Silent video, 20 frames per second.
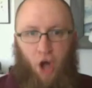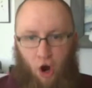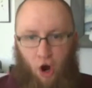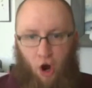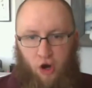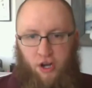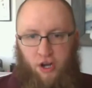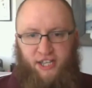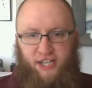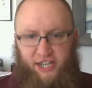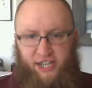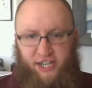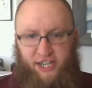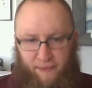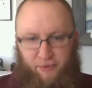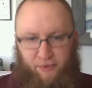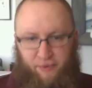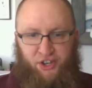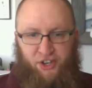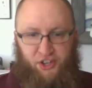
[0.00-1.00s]
always an
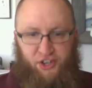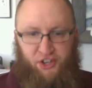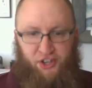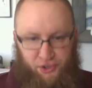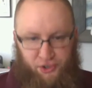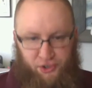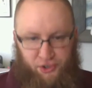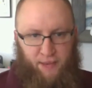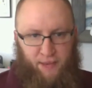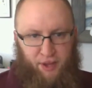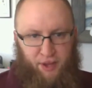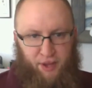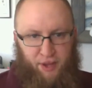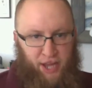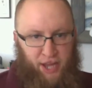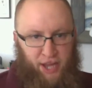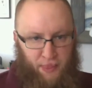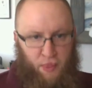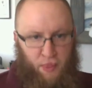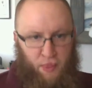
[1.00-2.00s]
attempt to change the world
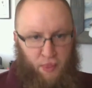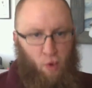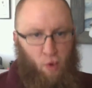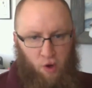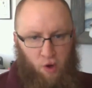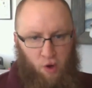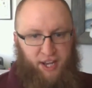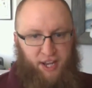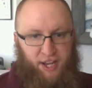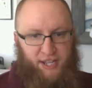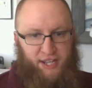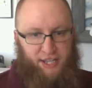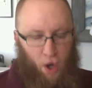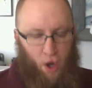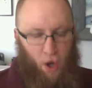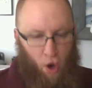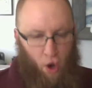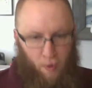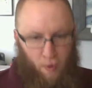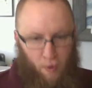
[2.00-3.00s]
in some way,
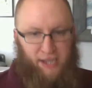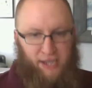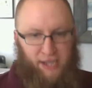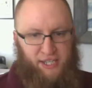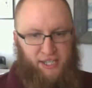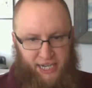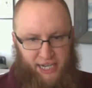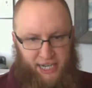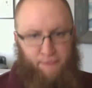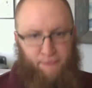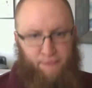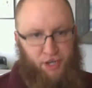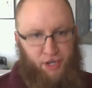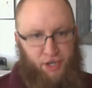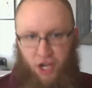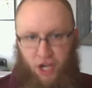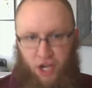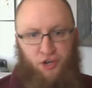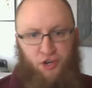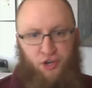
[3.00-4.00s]
even if just how
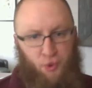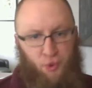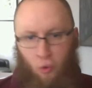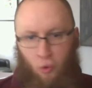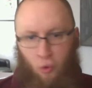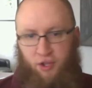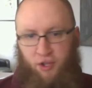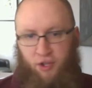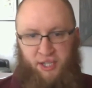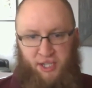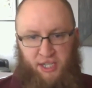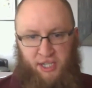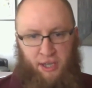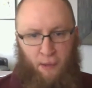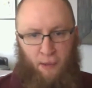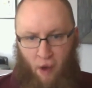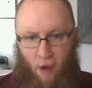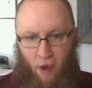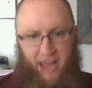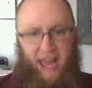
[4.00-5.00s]
people talk about and
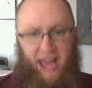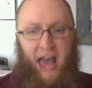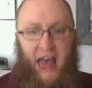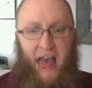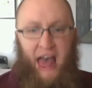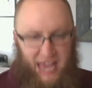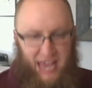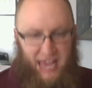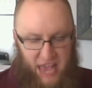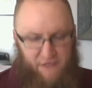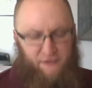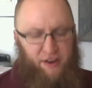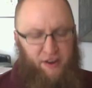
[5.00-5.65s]
think about things.